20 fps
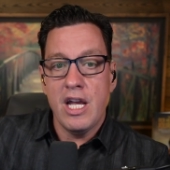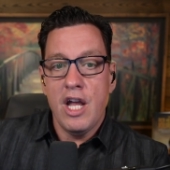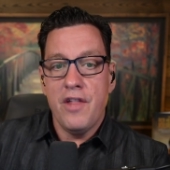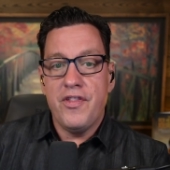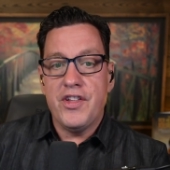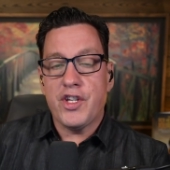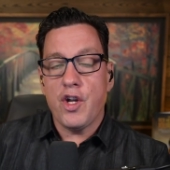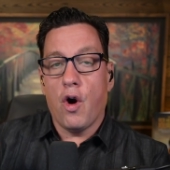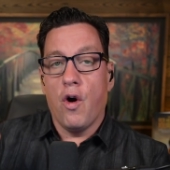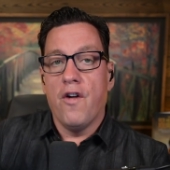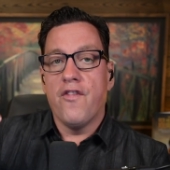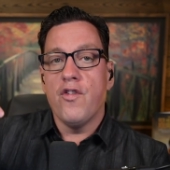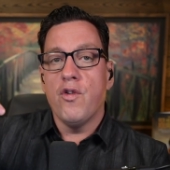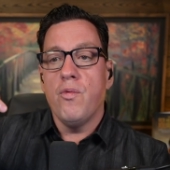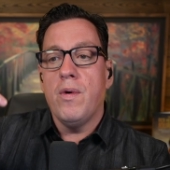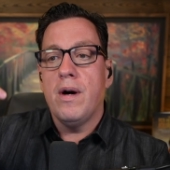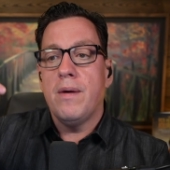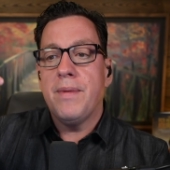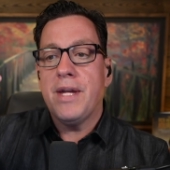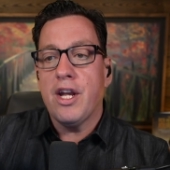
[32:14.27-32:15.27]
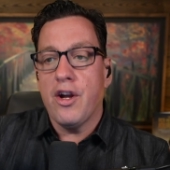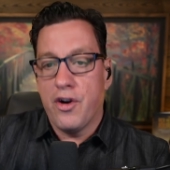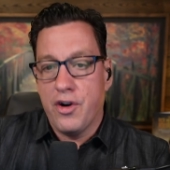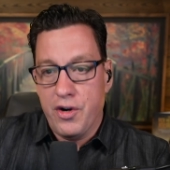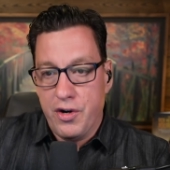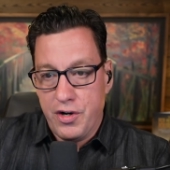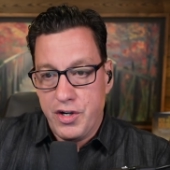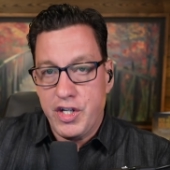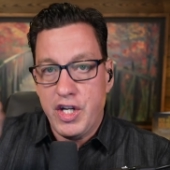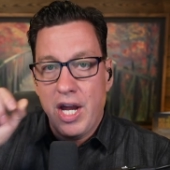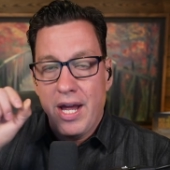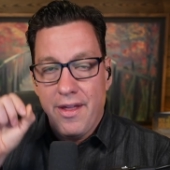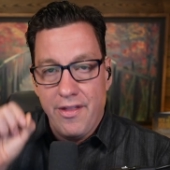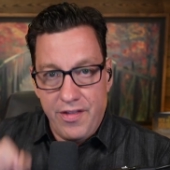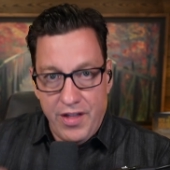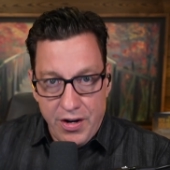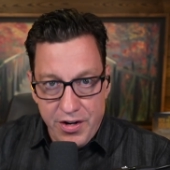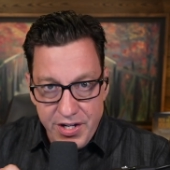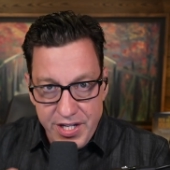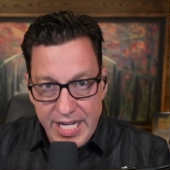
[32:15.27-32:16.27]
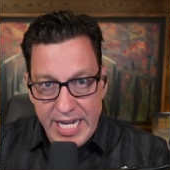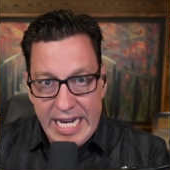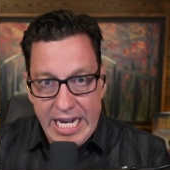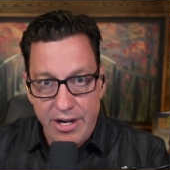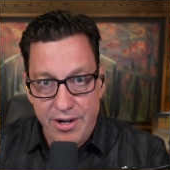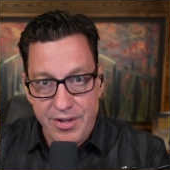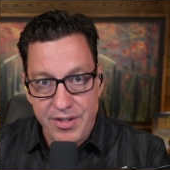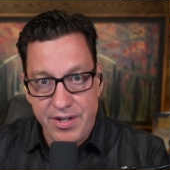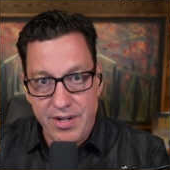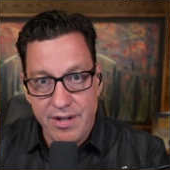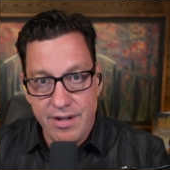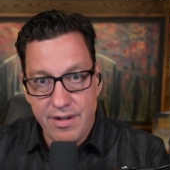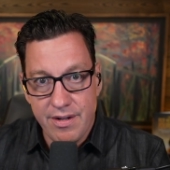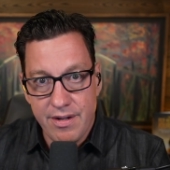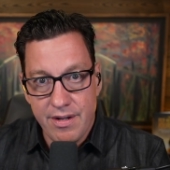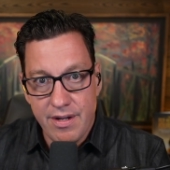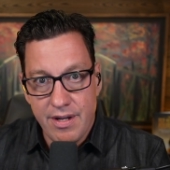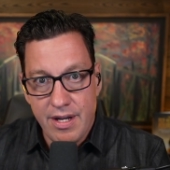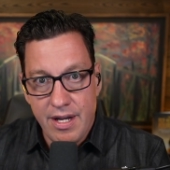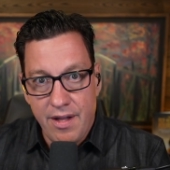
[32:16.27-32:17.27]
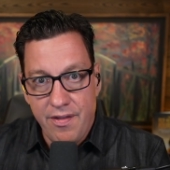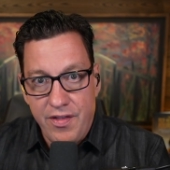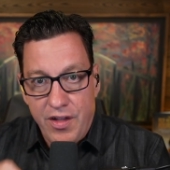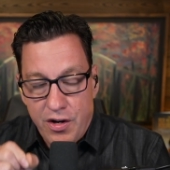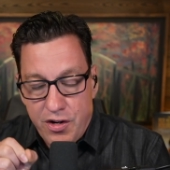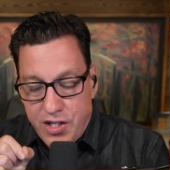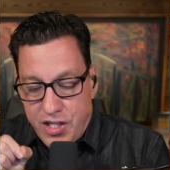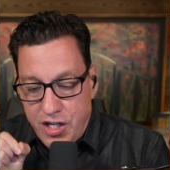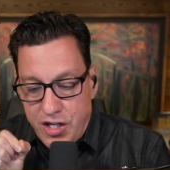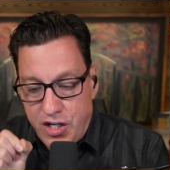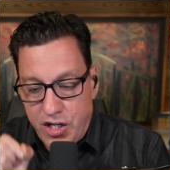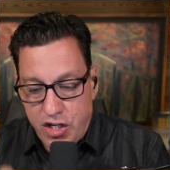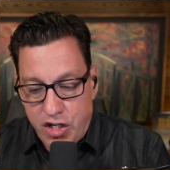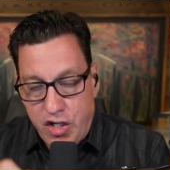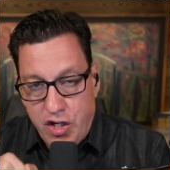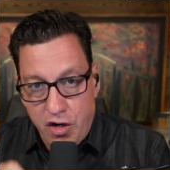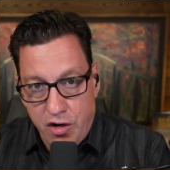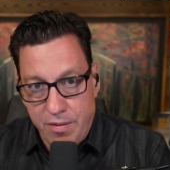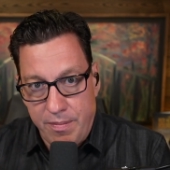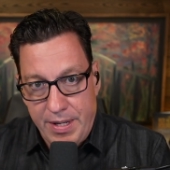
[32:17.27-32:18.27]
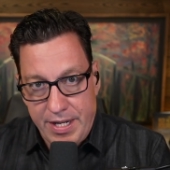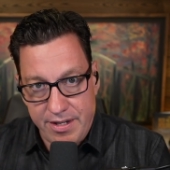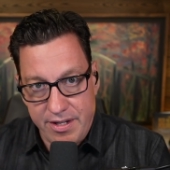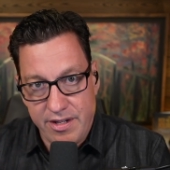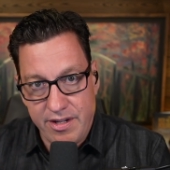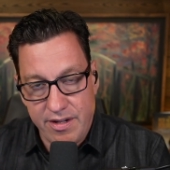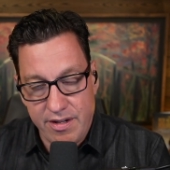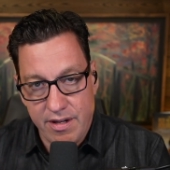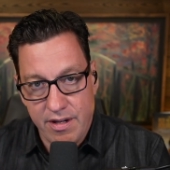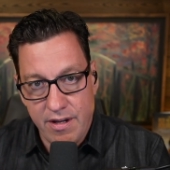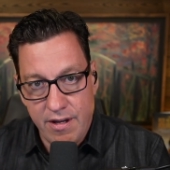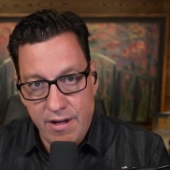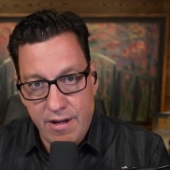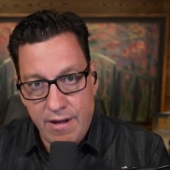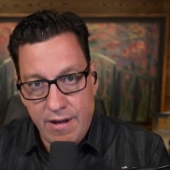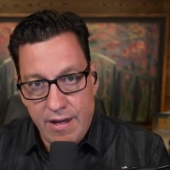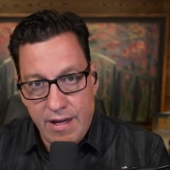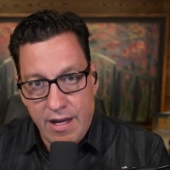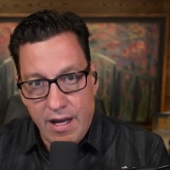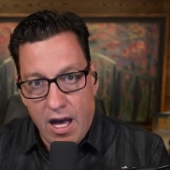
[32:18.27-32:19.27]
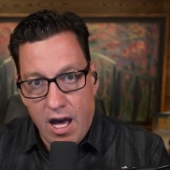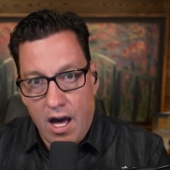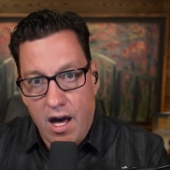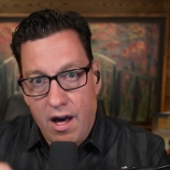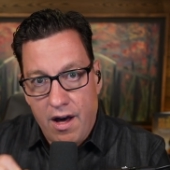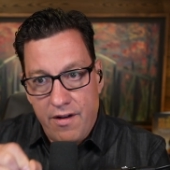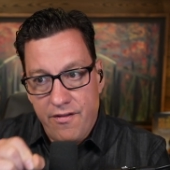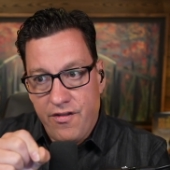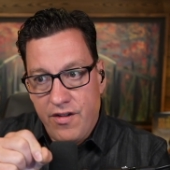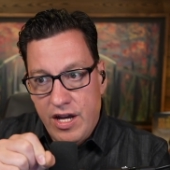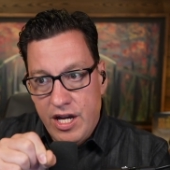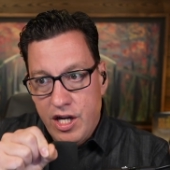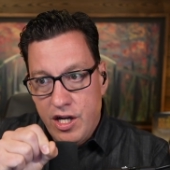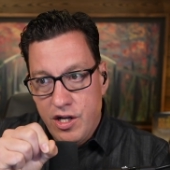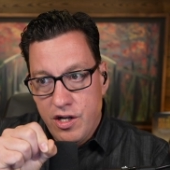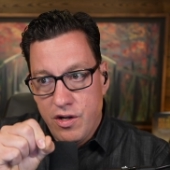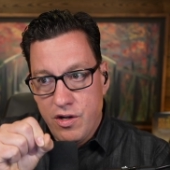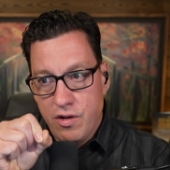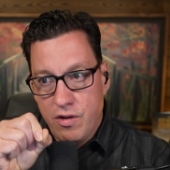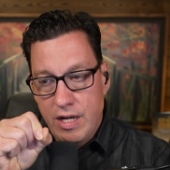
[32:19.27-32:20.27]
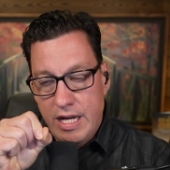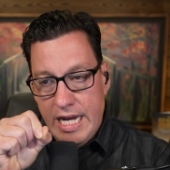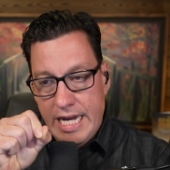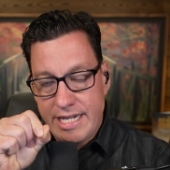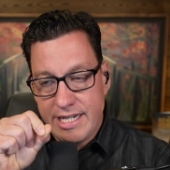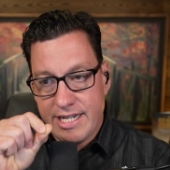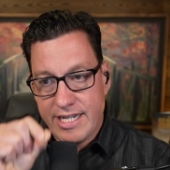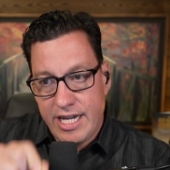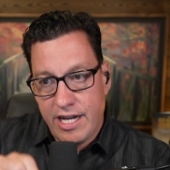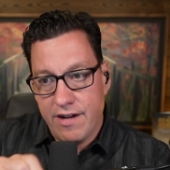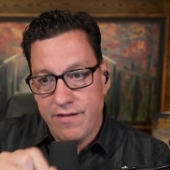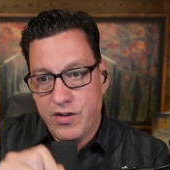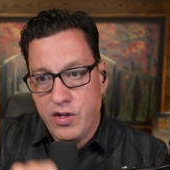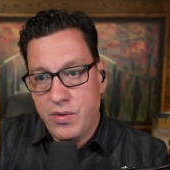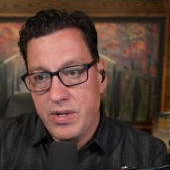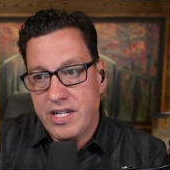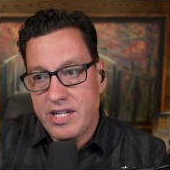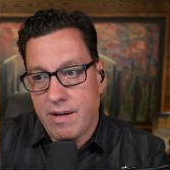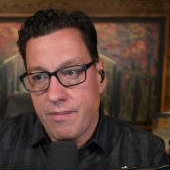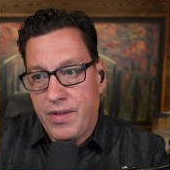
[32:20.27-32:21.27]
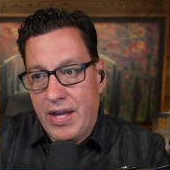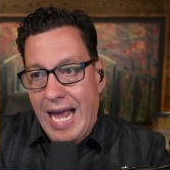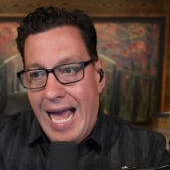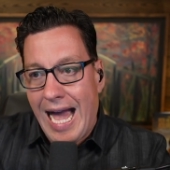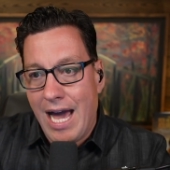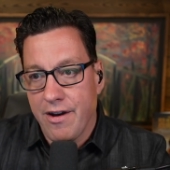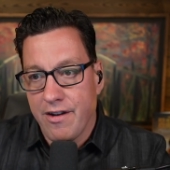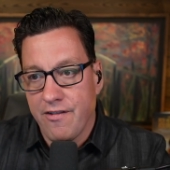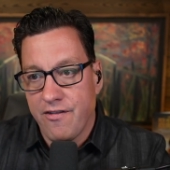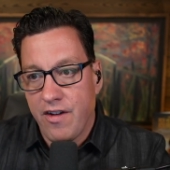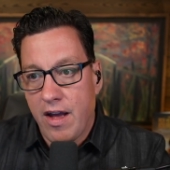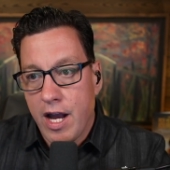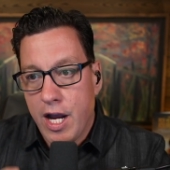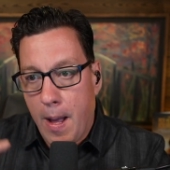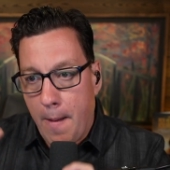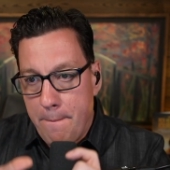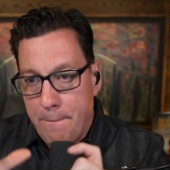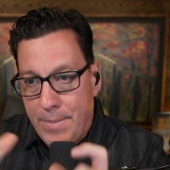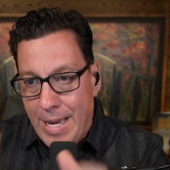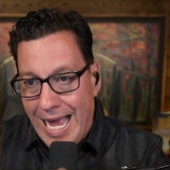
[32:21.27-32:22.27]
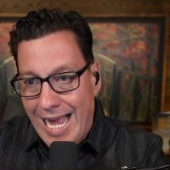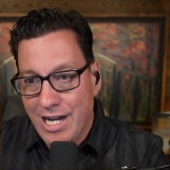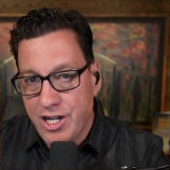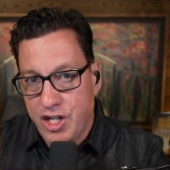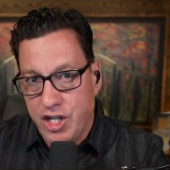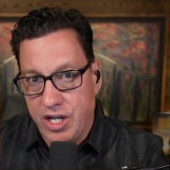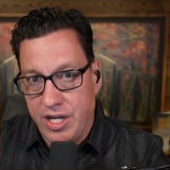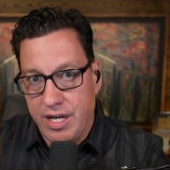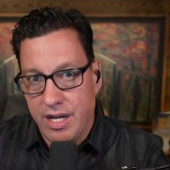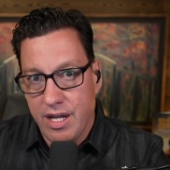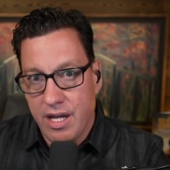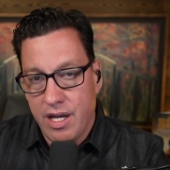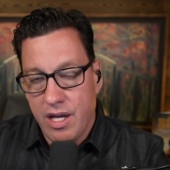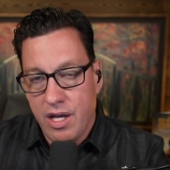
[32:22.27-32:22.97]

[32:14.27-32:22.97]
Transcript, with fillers: This overwhelming urge, there's the guilt, there's the disturbance of instead of doing something out of compassion,